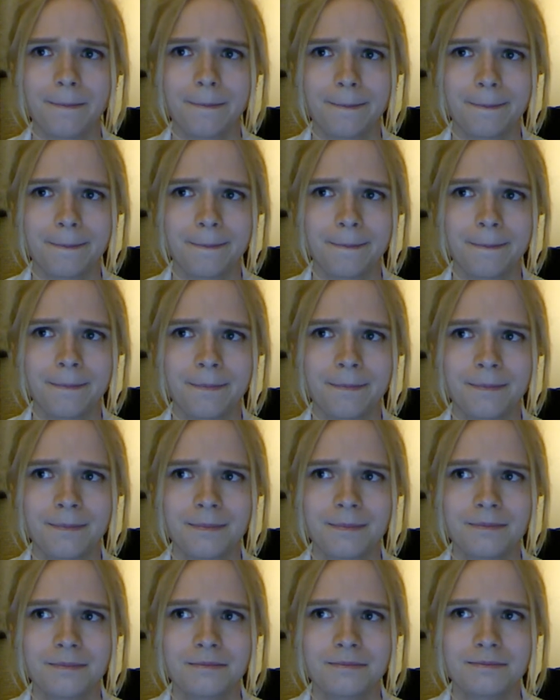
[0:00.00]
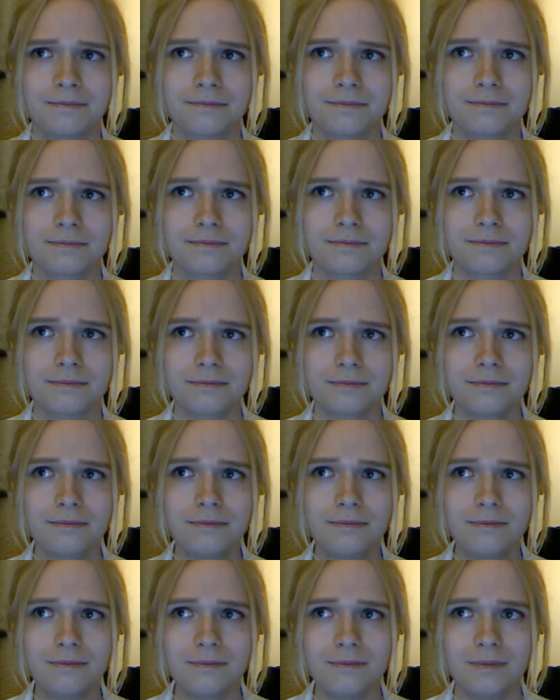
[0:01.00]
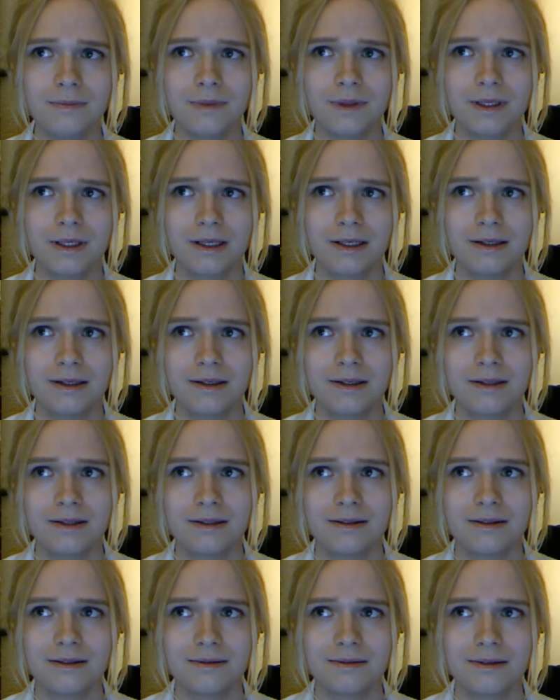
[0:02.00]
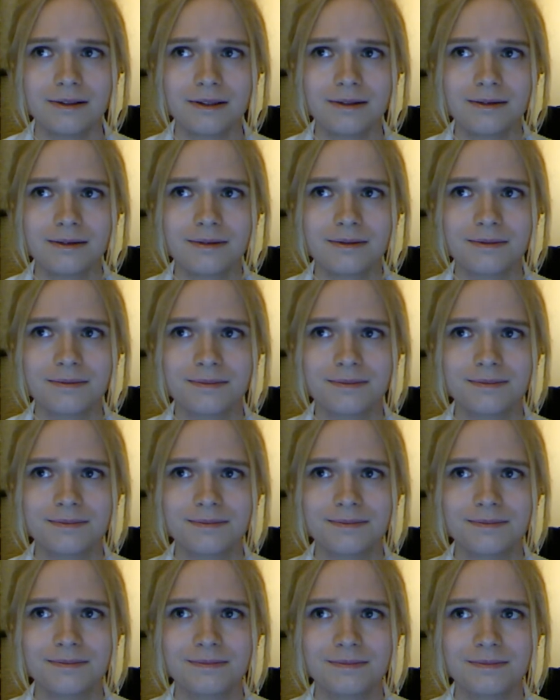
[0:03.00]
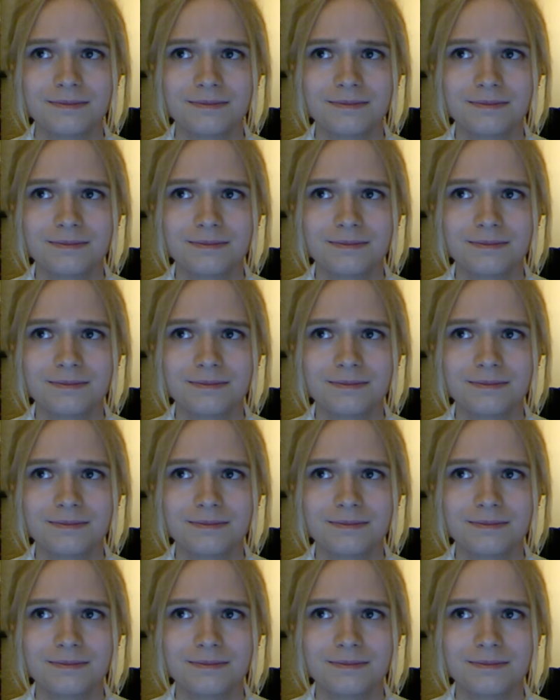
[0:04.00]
(no one is talking)